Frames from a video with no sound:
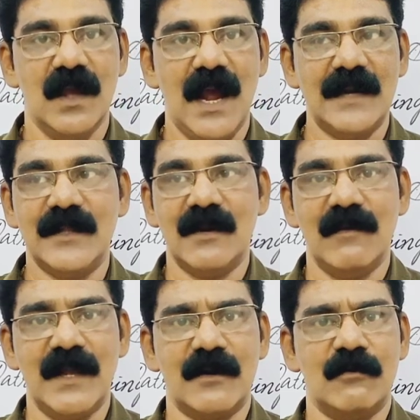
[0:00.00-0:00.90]
And there
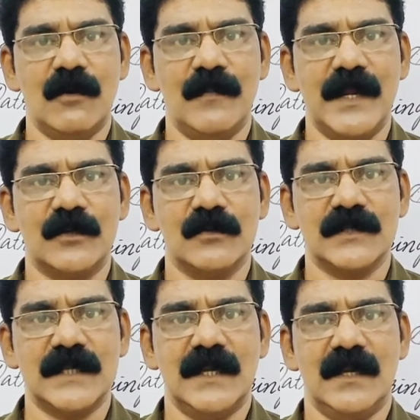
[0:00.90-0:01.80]
were nobody to
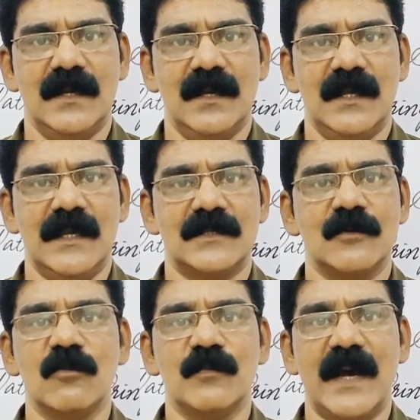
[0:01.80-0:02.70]
say yes
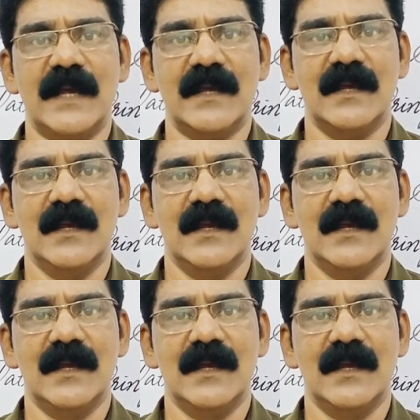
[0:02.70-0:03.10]
goodbye.